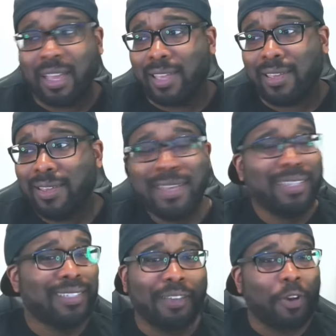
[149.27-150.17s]
like
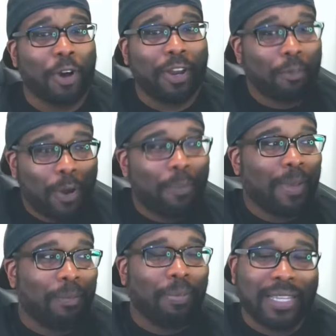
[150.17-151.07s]
Steph Curry grew up
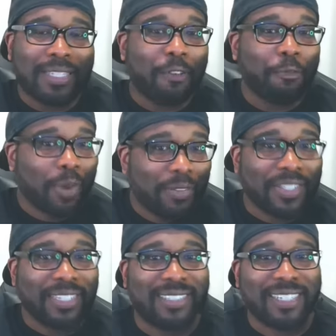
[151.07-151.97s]
in a place of
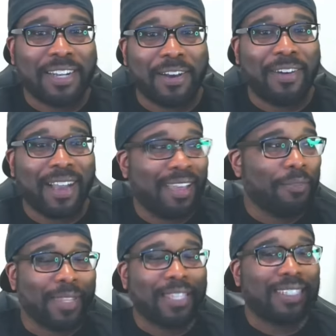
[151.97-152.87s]
privilege, you know, uh,
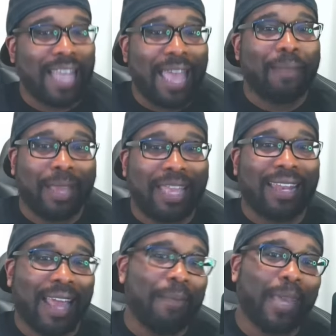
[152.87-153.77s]
with his dad being
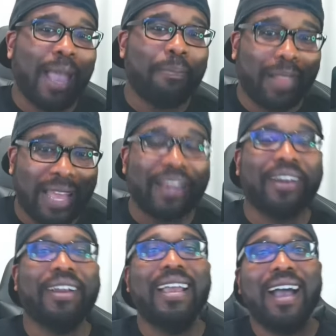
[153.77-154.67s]
an NBA
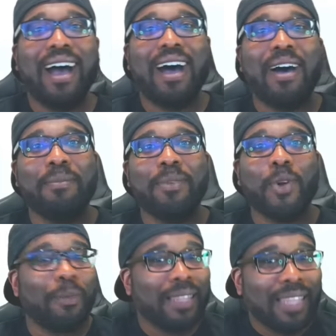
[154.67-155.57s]
player. Um,
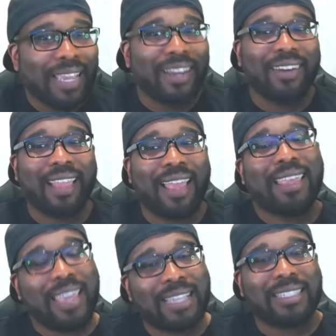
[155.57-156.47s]
Norman Lear, like,
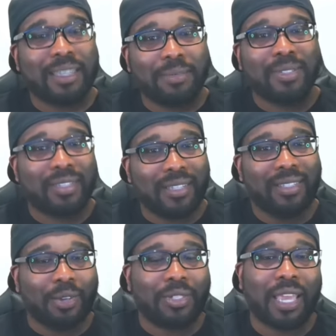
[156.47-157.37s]
yes, he was
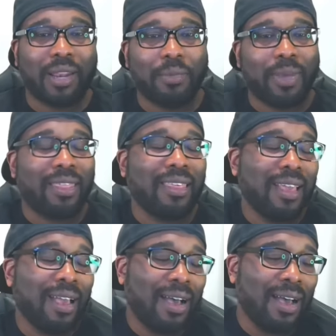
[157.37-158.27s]
associated with
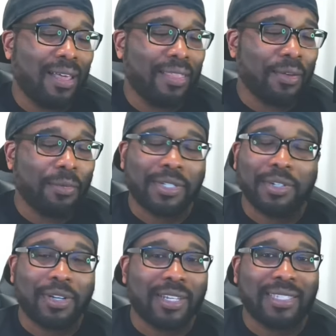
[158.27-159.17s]
uh, the
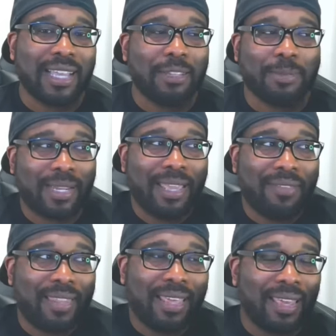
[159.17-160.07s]
original Good Times, but
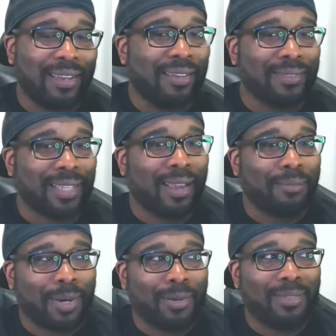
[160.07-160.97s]
even then, it was like,
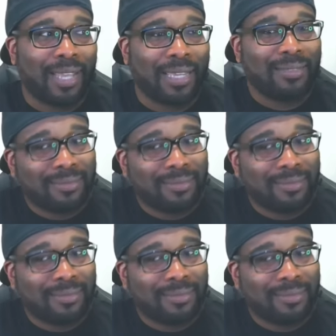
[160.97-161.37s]
bro, like,